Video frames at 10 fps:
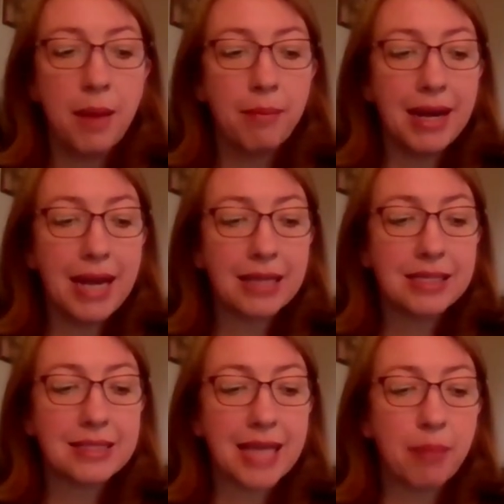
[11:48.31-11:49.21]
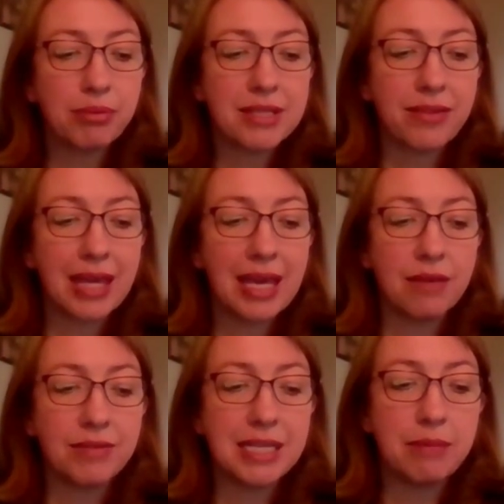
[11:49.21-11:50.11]
My next example is in the
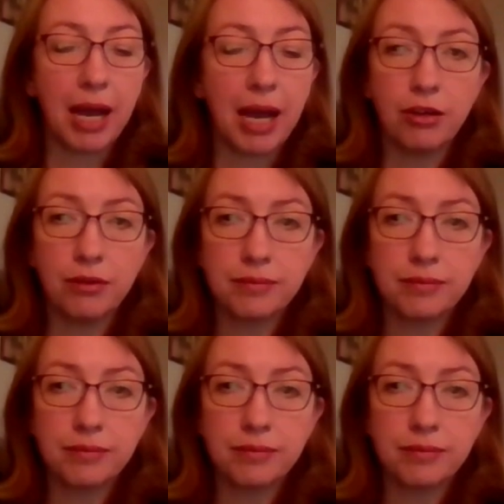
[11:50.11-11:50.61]
key of D minor.